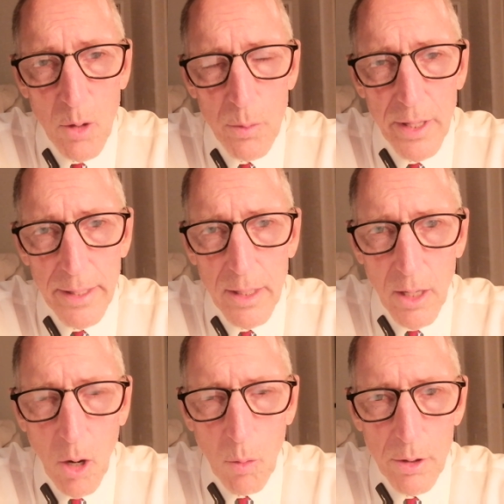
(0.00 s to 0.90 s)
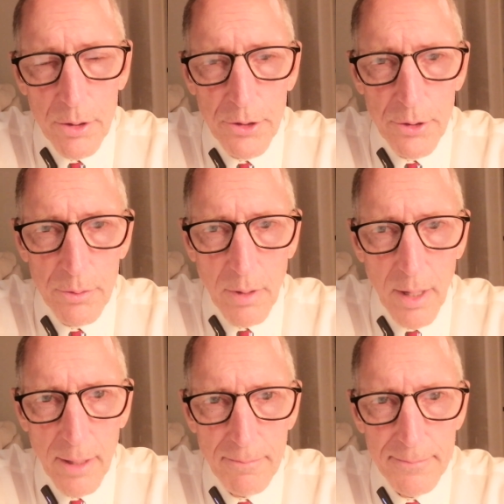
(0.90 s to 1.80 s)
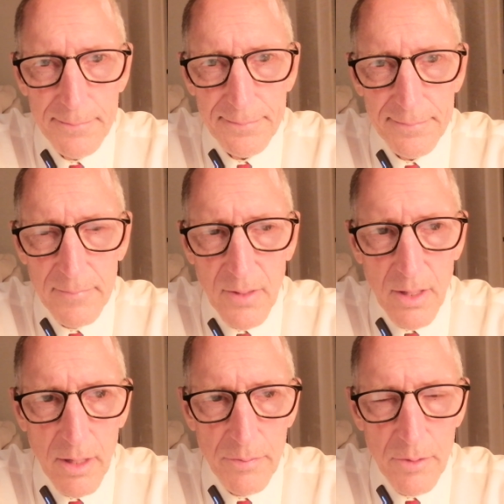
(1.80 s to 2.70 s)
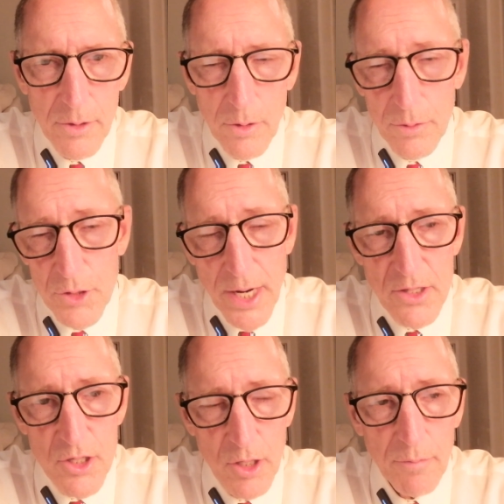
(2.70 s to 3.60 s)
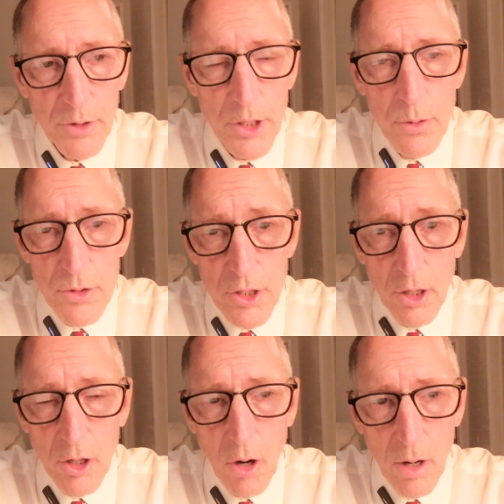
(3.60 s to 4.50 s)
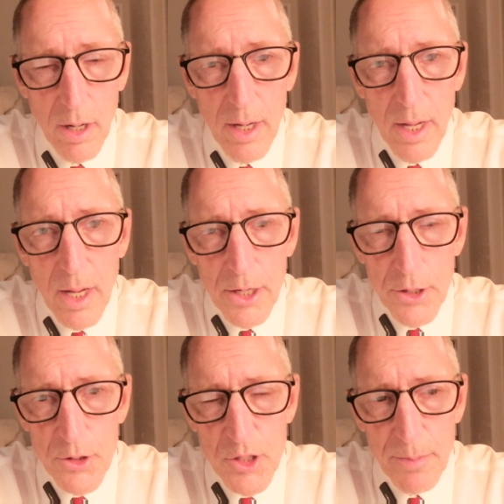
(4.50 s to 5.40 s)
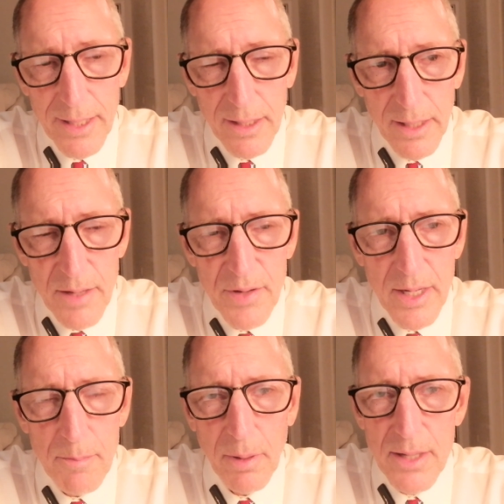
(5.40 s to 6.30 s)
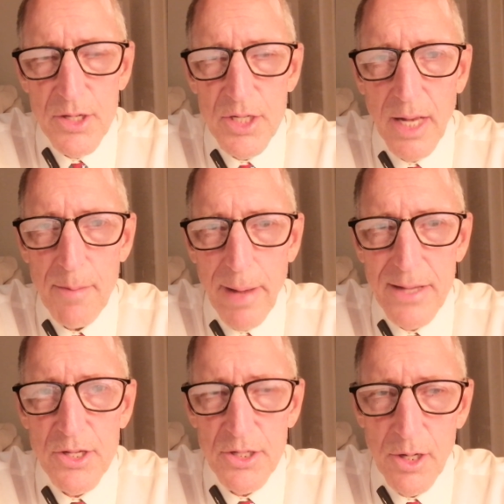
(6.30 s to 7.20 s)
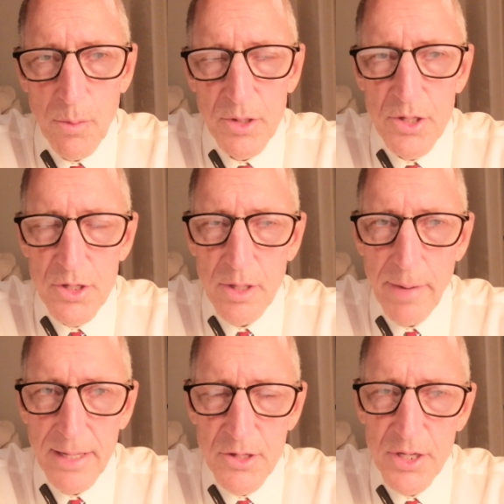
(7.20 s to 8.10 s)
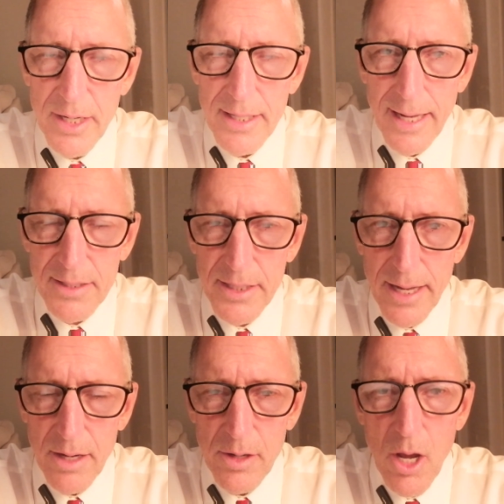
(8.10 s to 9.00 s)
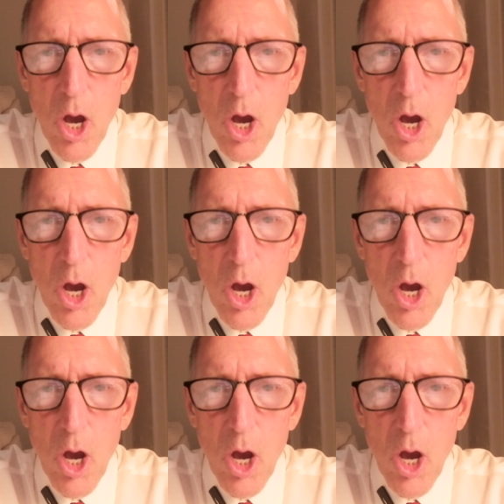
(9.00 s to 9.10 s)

really lower your chances of using a car, you should be living in places like Basseterre, which is the main city downtown,